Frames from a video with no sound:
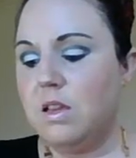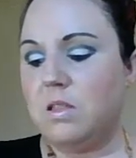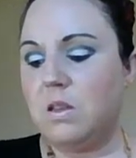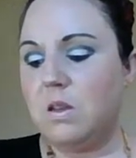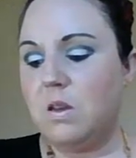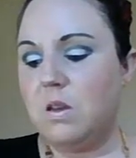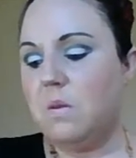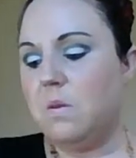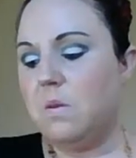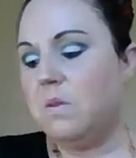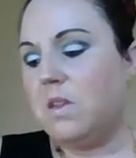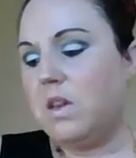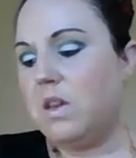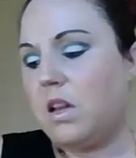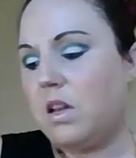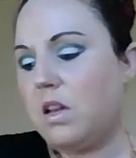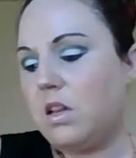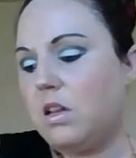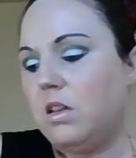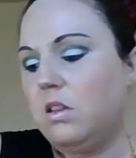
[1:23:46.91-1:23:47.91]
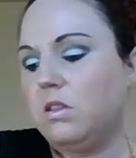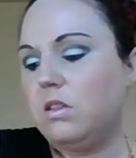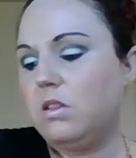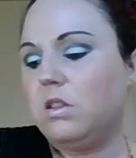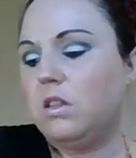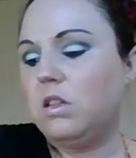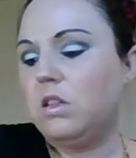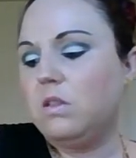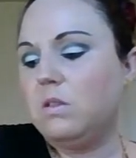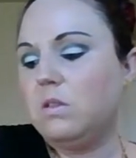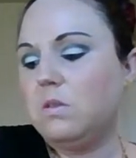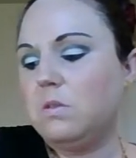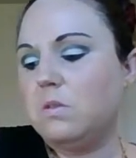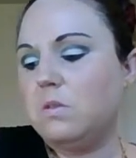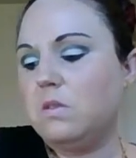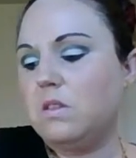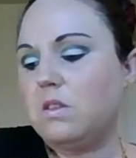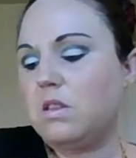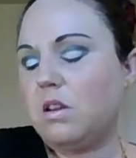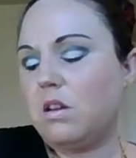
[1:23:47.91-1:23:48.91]
so that
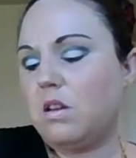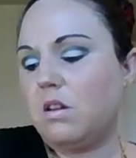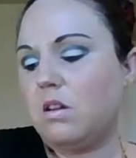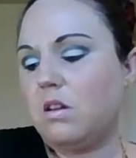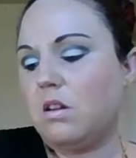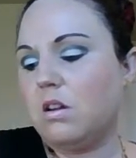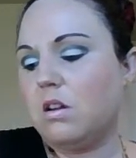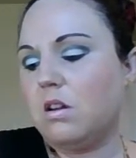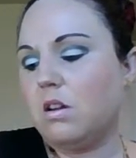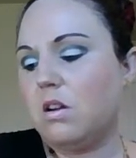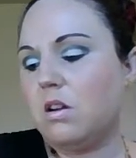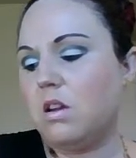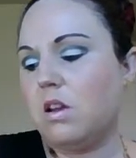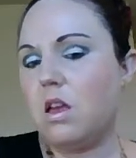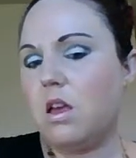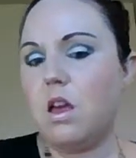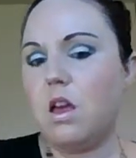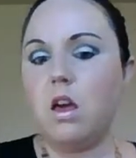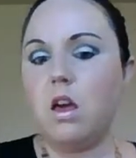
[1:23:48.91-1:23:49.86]
concludes our